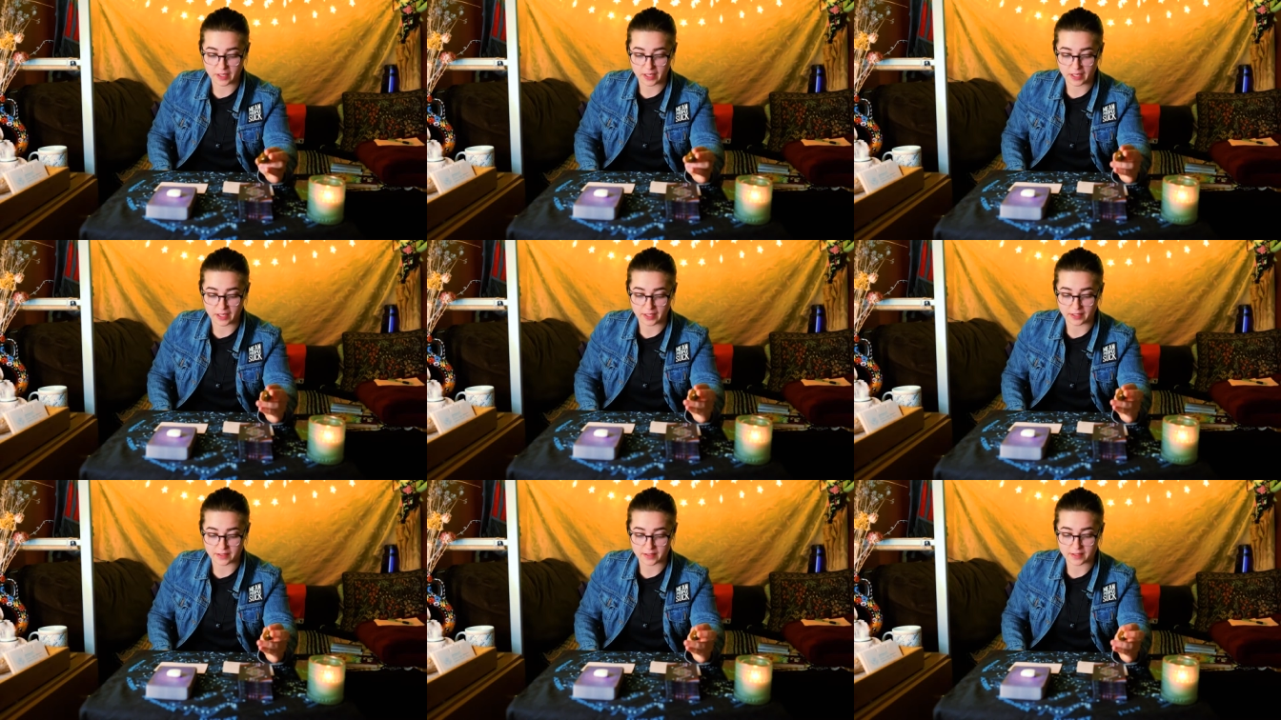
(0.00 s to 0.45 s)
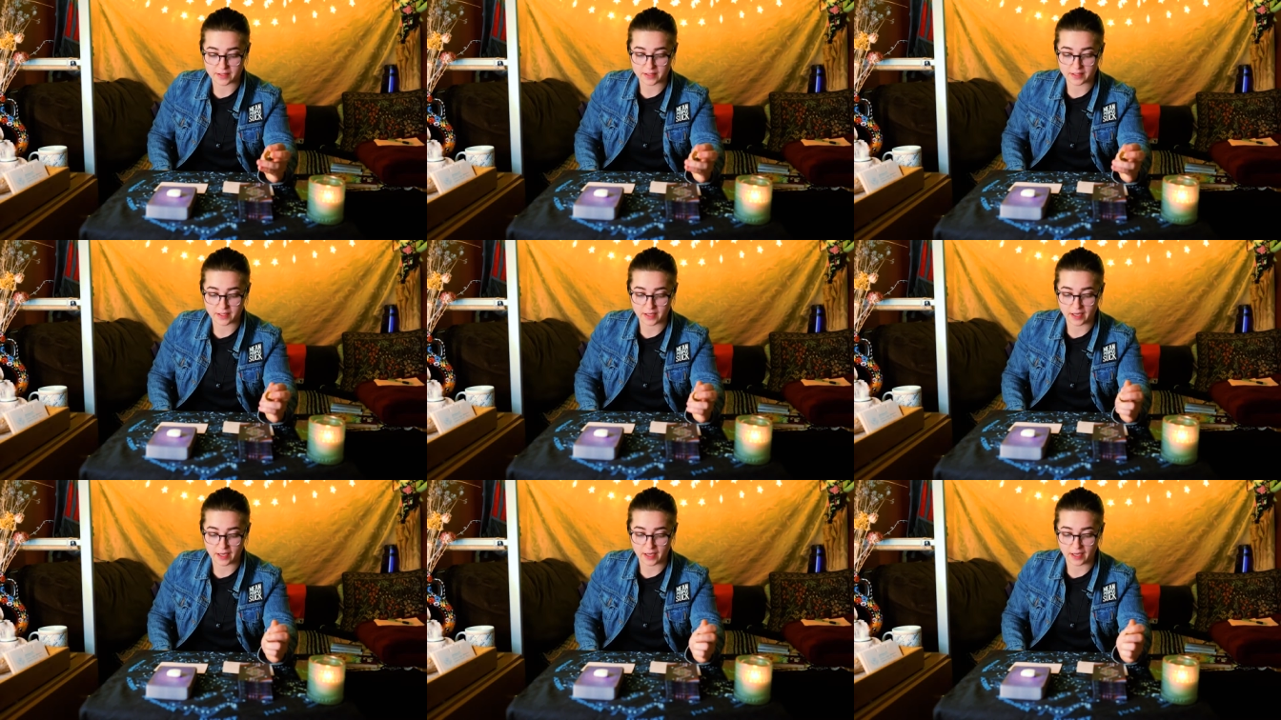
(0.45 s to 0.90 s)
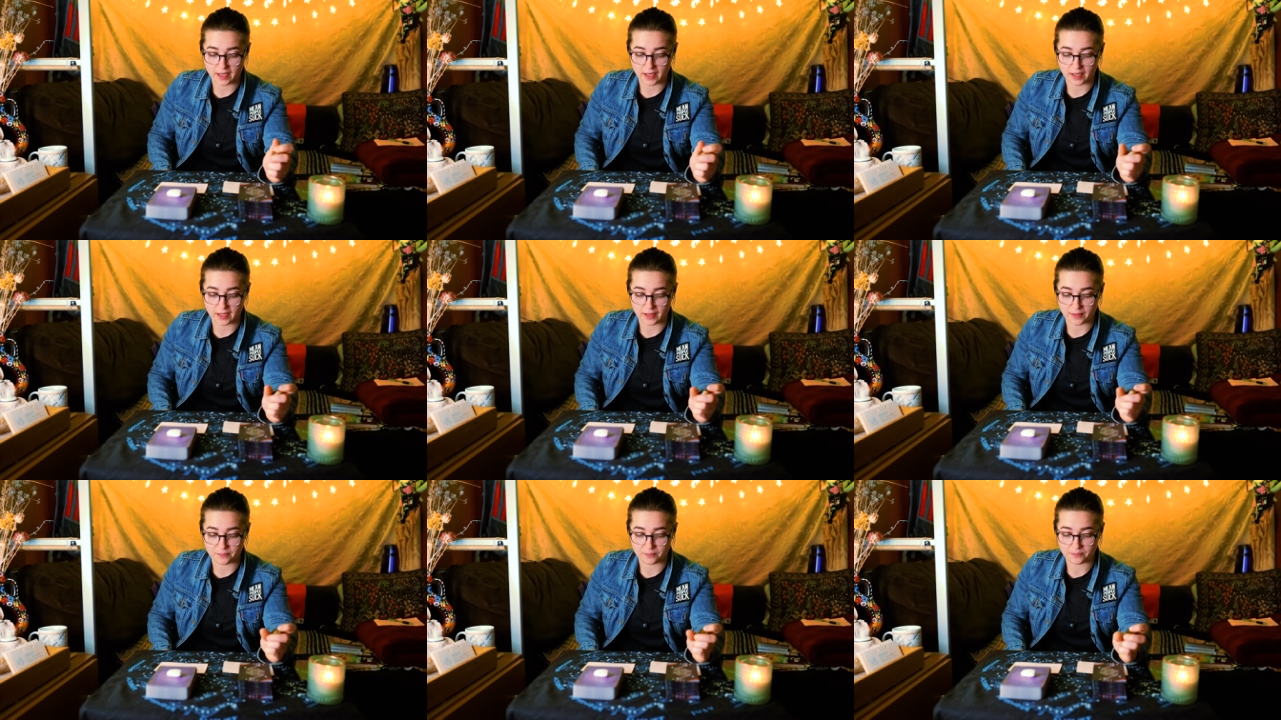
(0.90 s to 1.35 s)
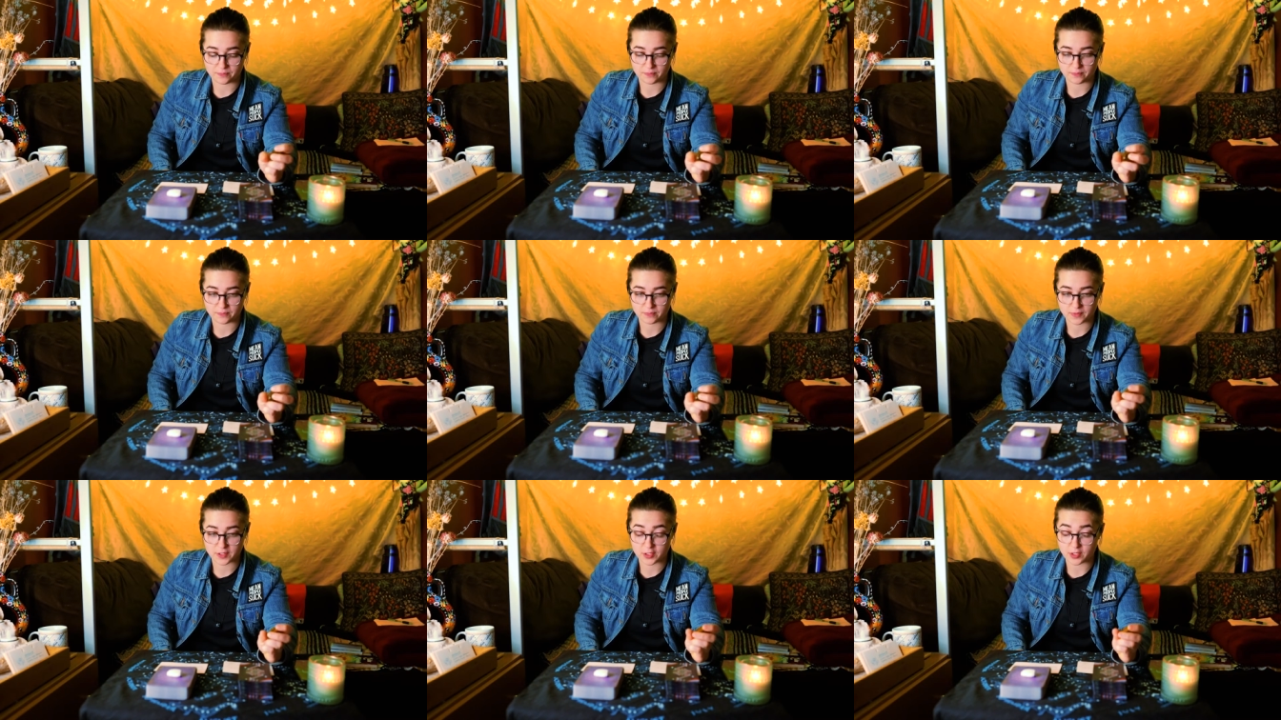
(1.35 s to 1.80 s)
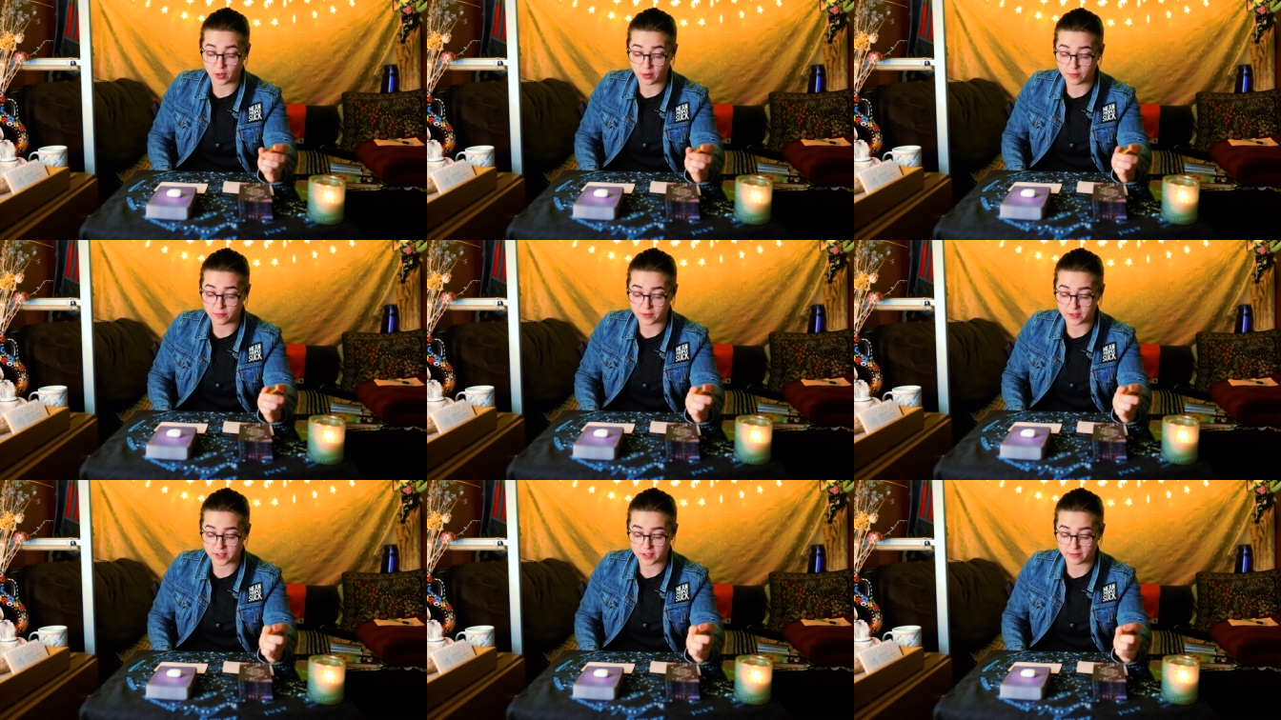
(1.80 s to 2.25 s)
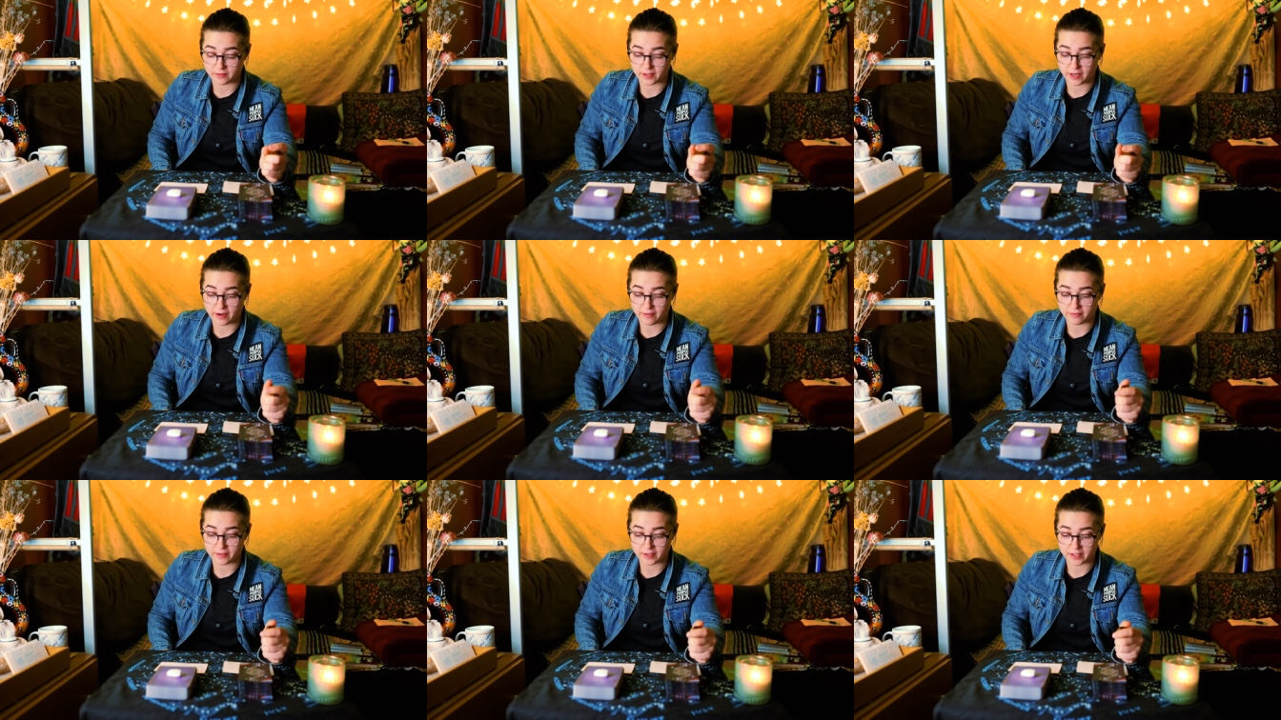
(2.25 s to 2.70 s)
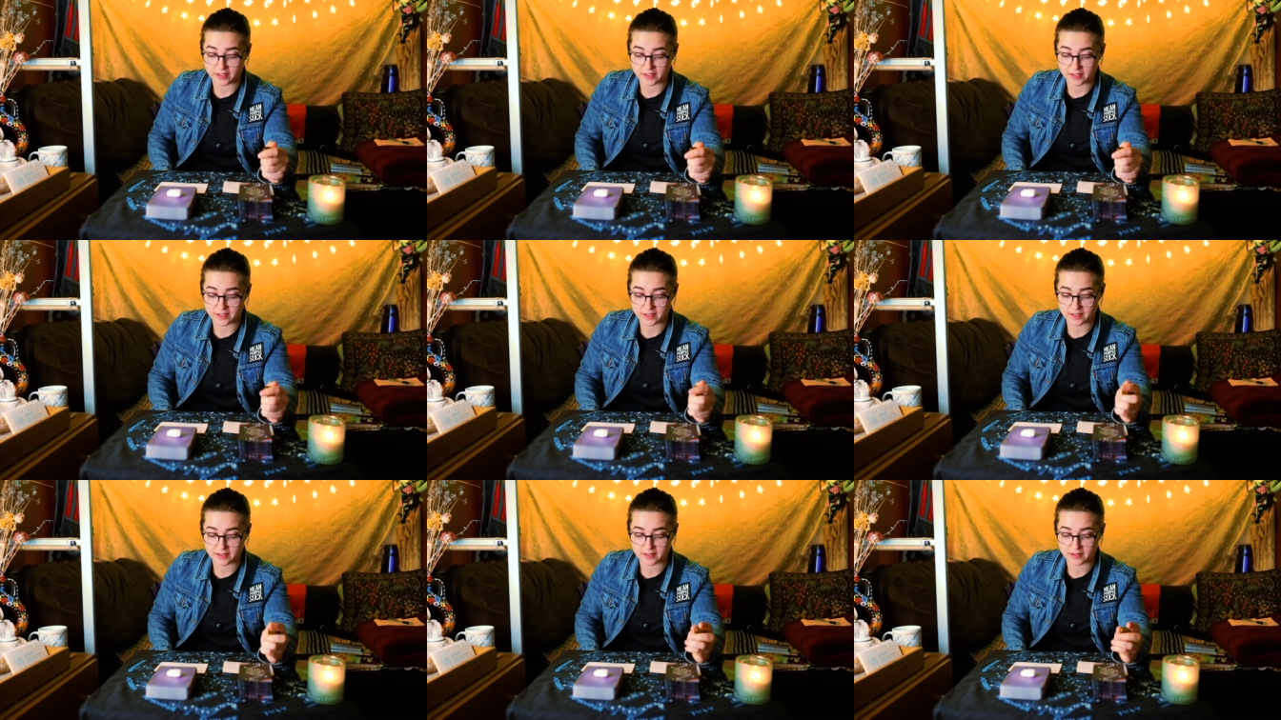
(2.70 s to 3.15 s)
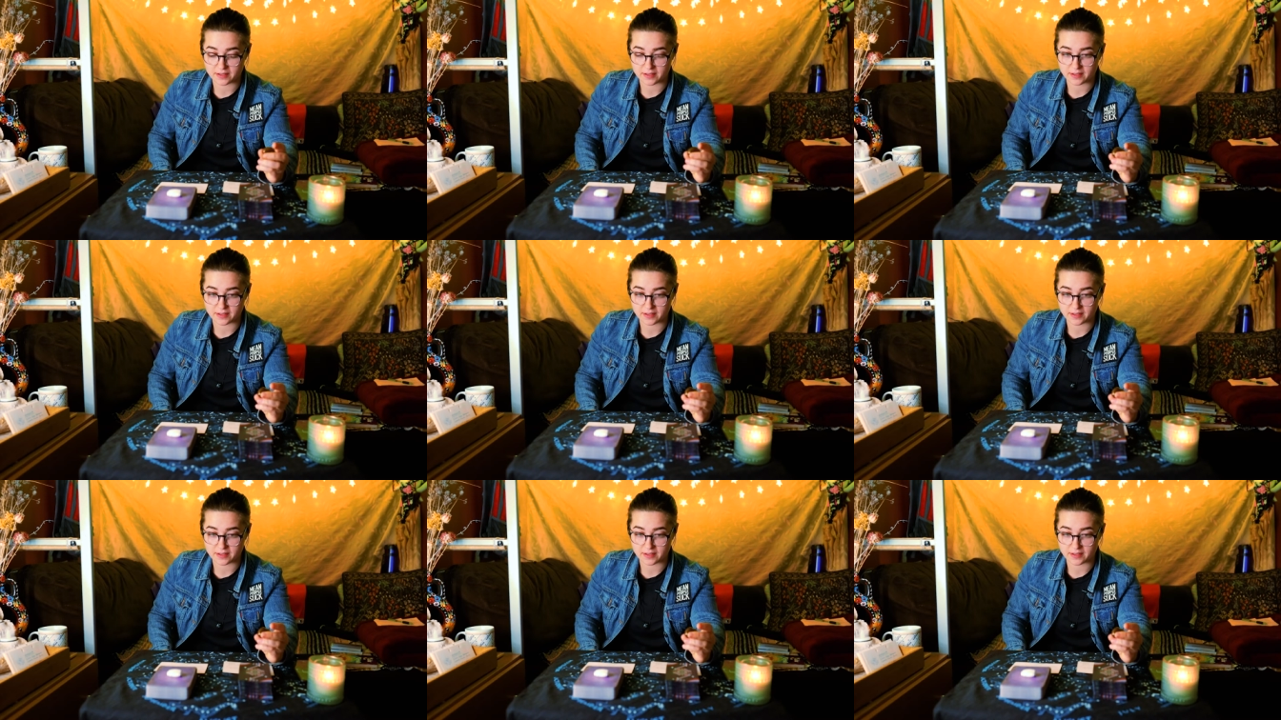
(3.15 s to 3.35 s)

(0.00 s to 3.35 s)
It's a stone for self-confidence,